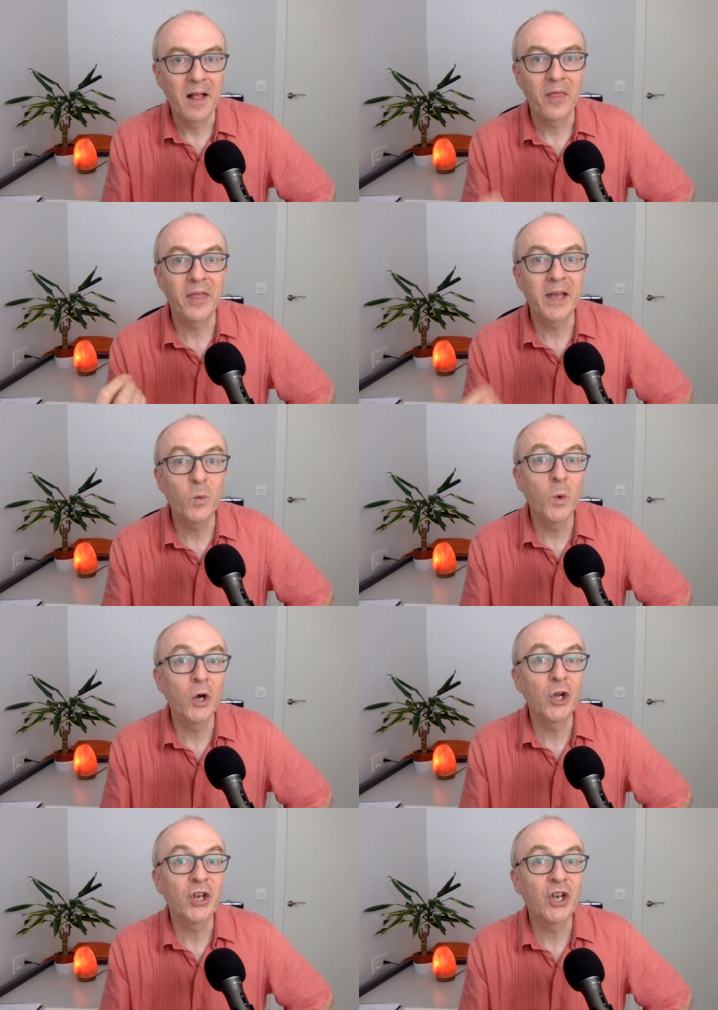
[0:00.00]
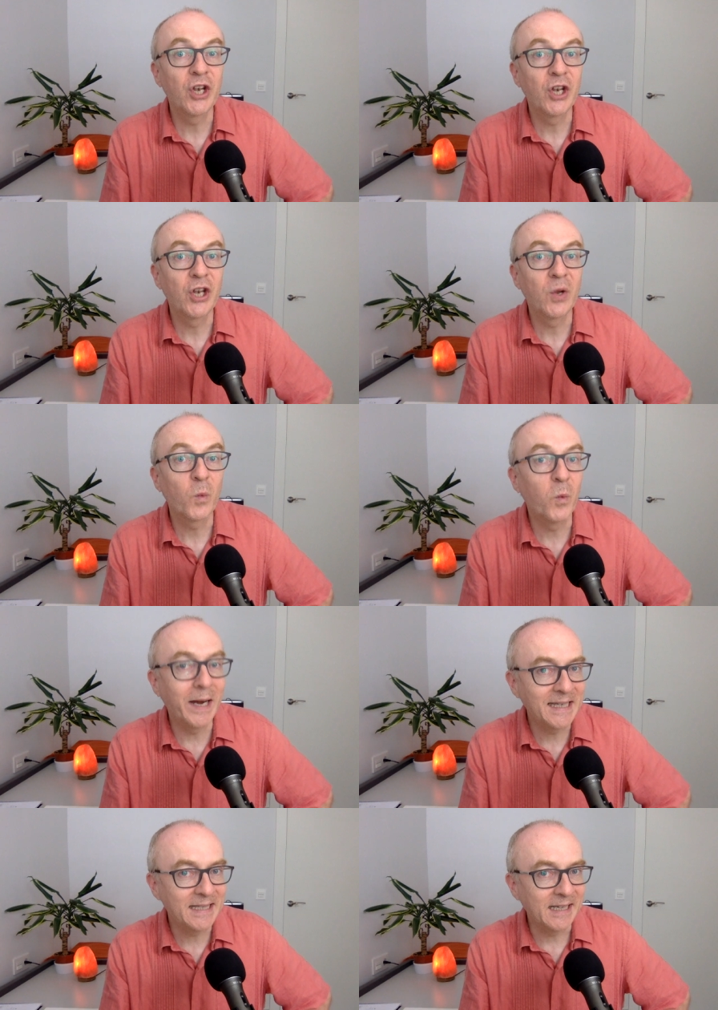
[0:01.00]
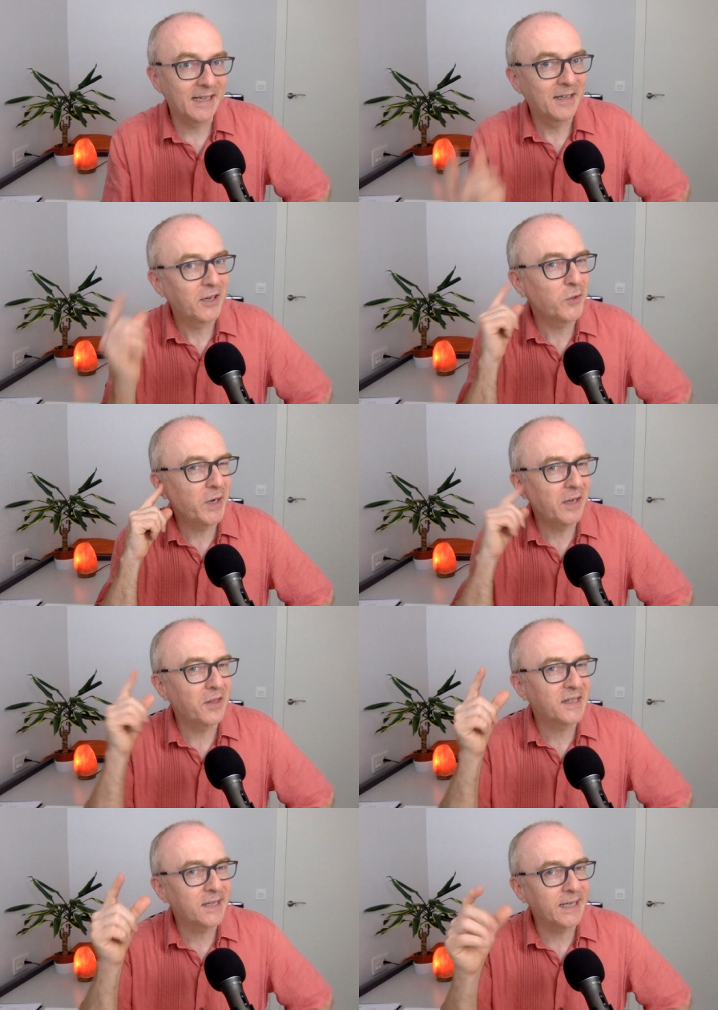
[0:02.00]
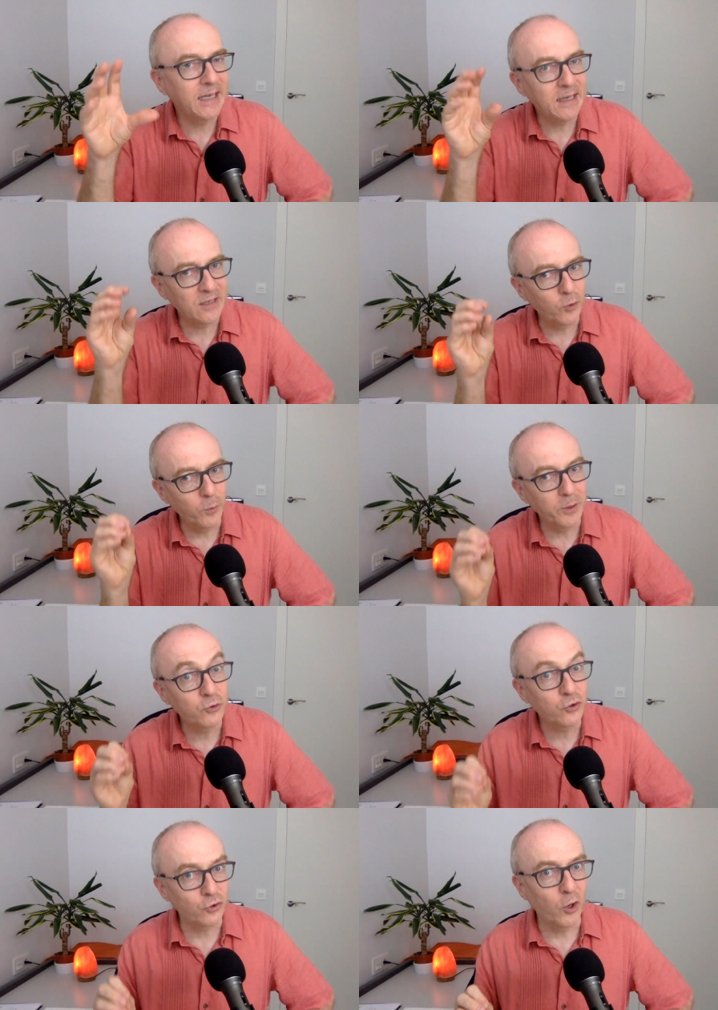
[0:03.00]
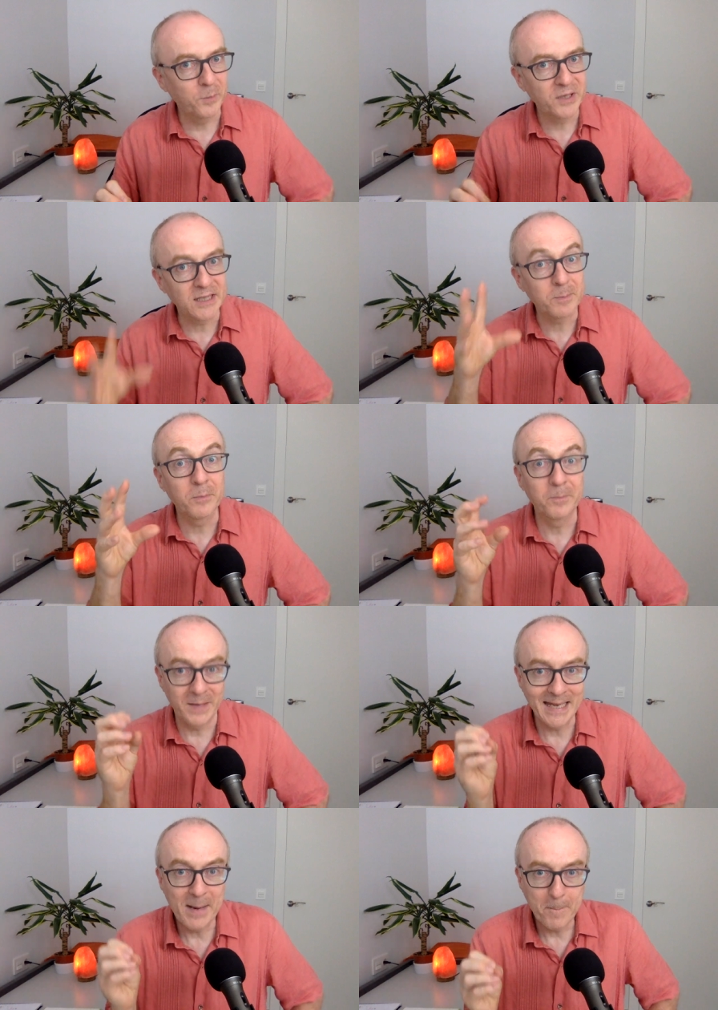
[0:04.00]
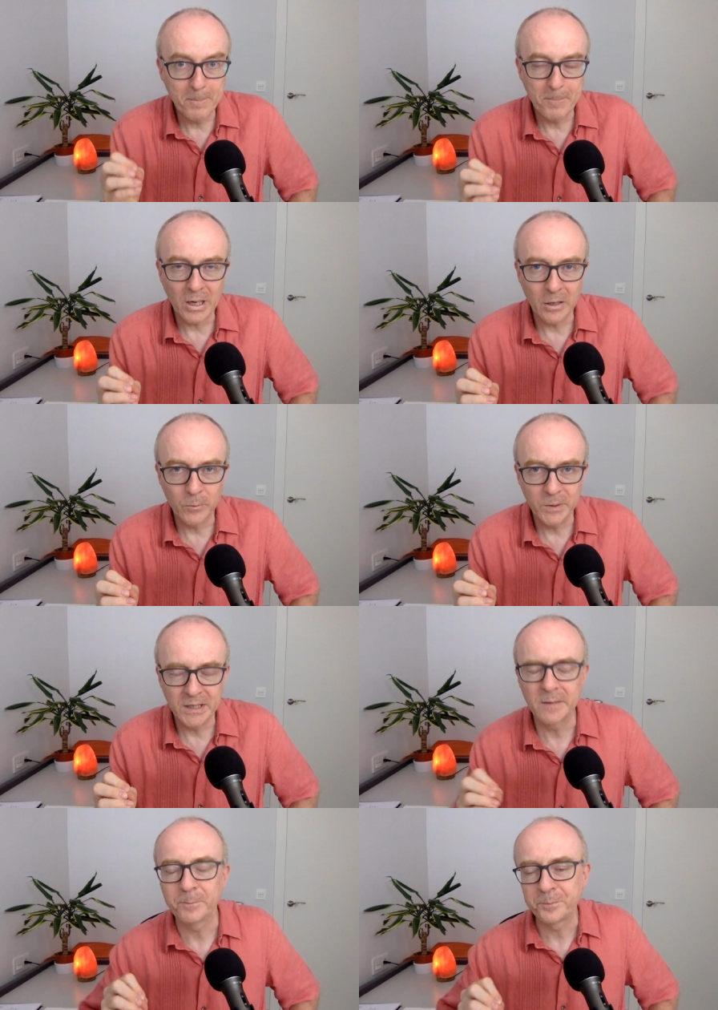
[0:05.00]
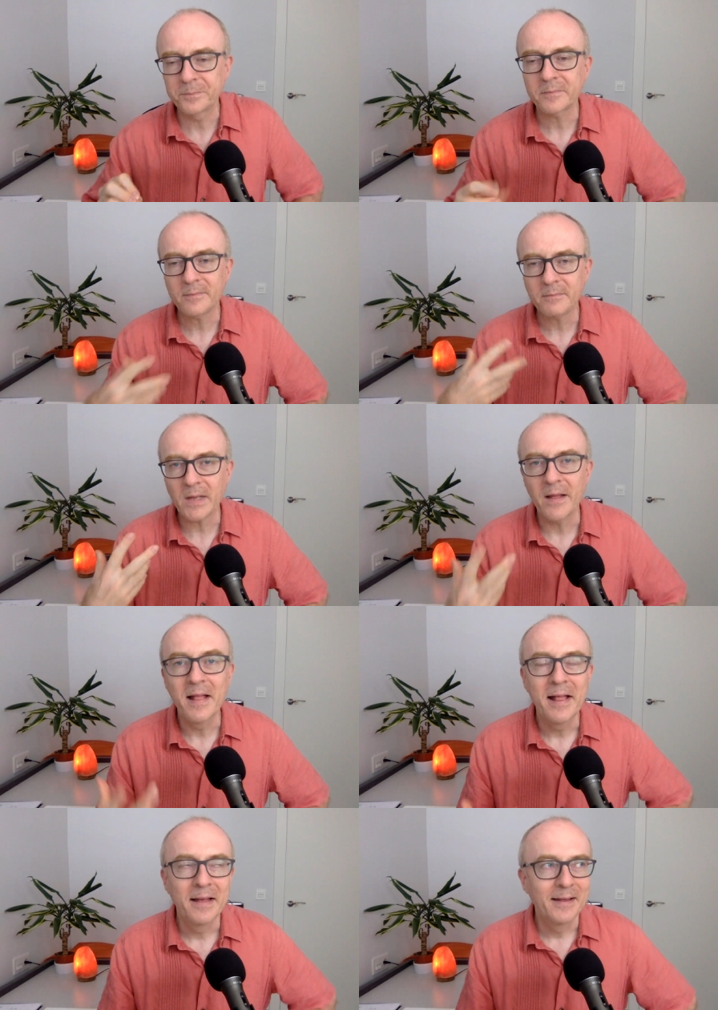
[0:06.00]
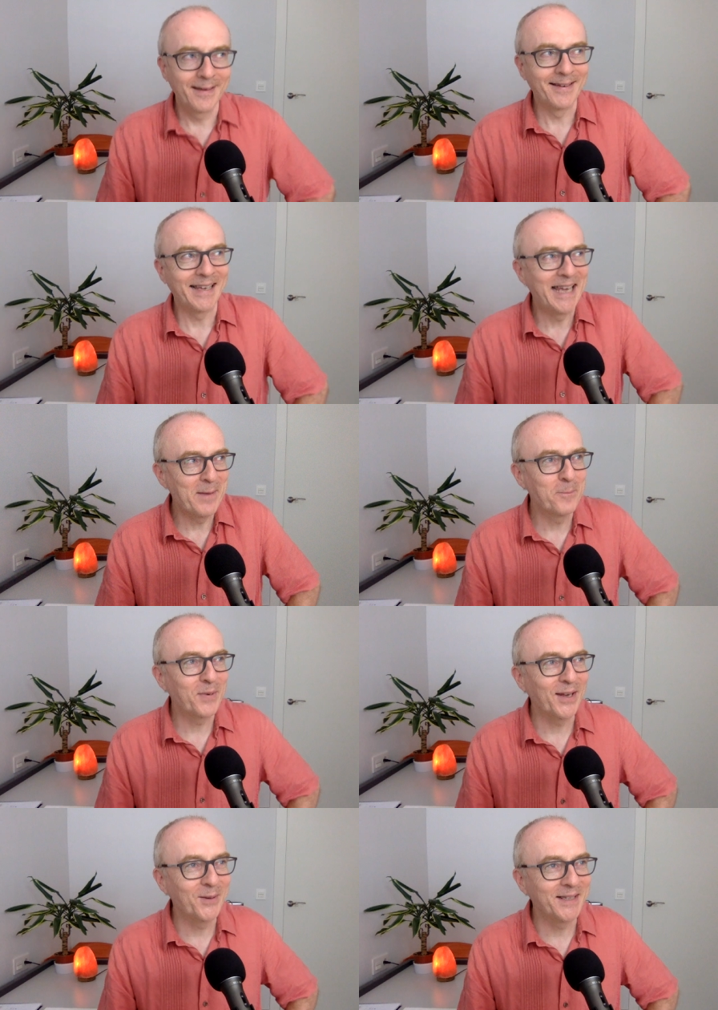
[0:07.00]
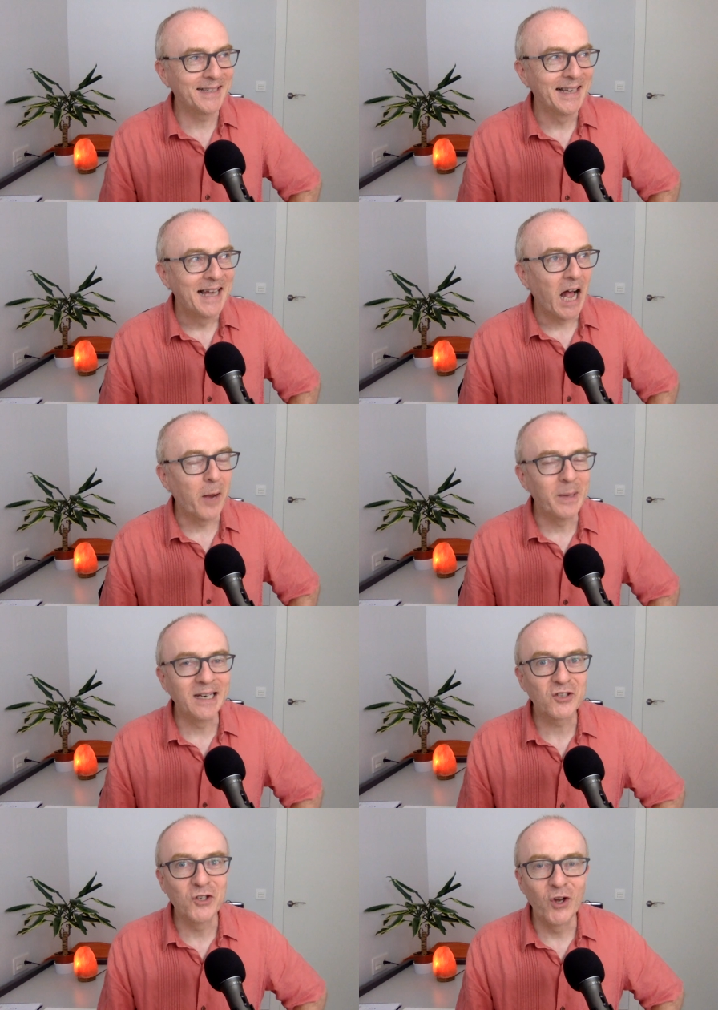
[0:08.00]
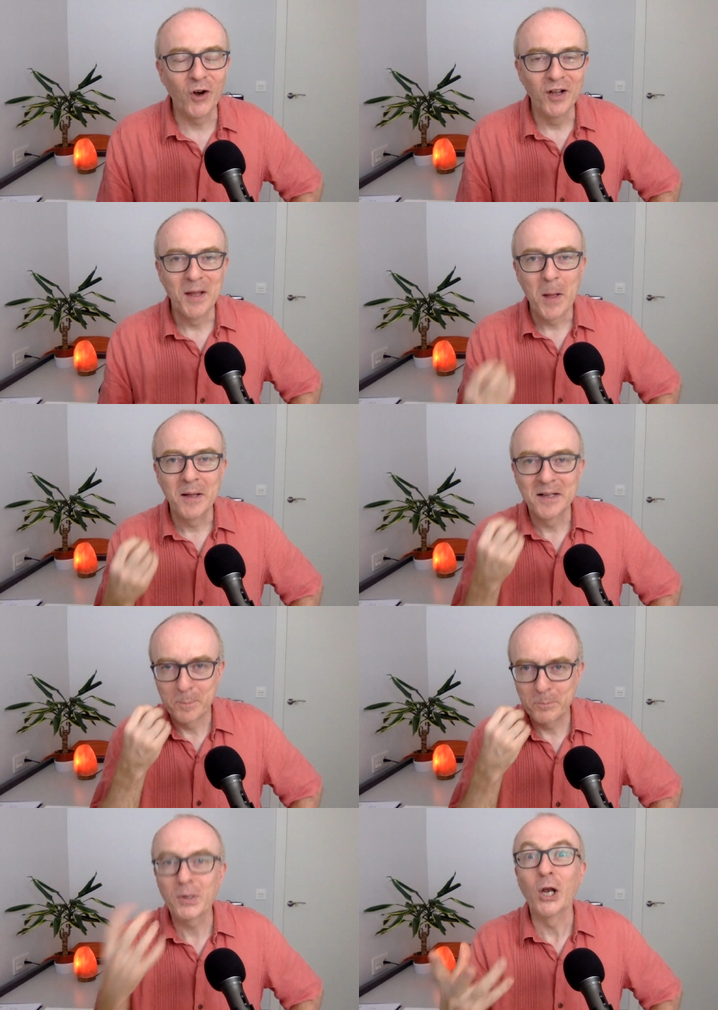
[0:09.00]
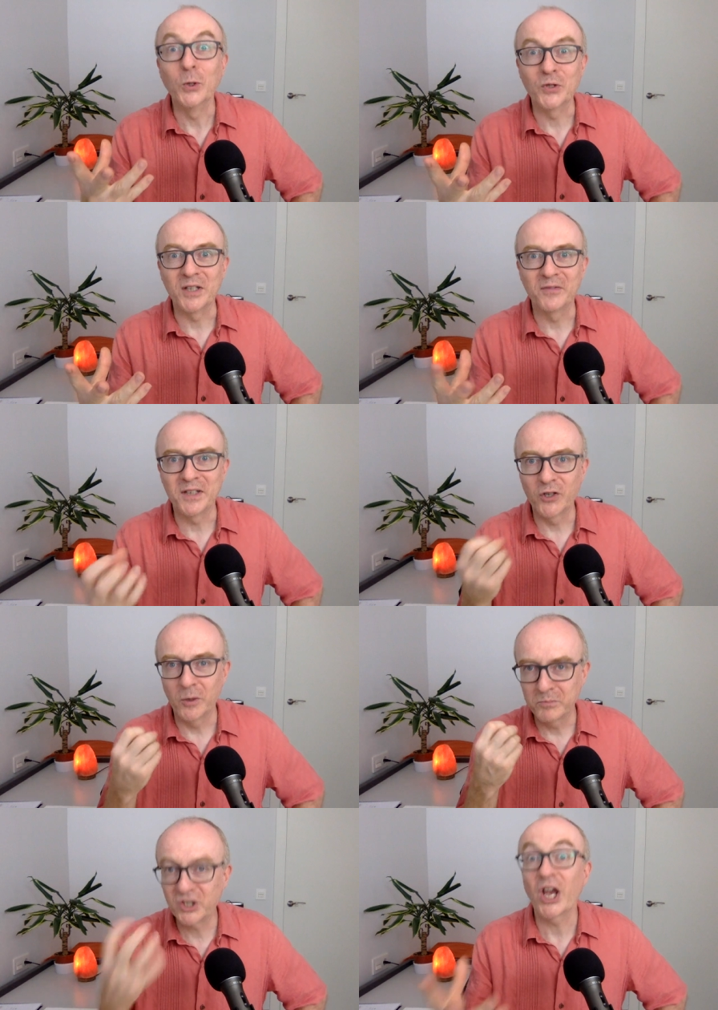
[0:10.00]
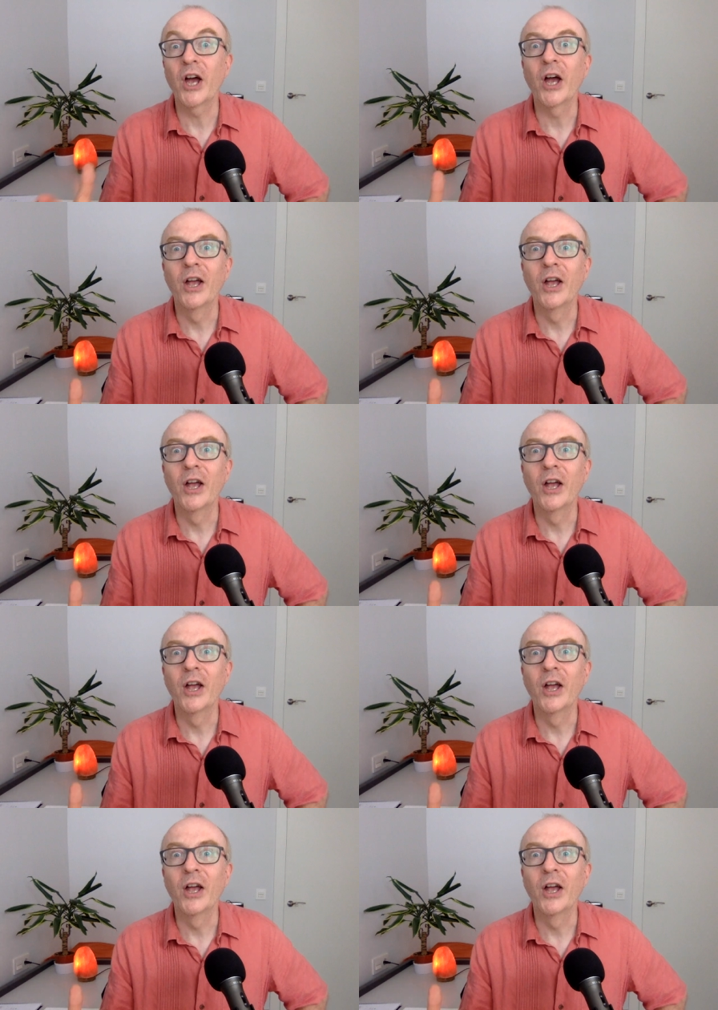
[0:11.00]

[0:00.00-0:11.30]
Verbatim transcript: They weren't waiting. Can you hear the T is almost dropped? It's imploded. Imploded. I mean, it's not plosive. It's not t.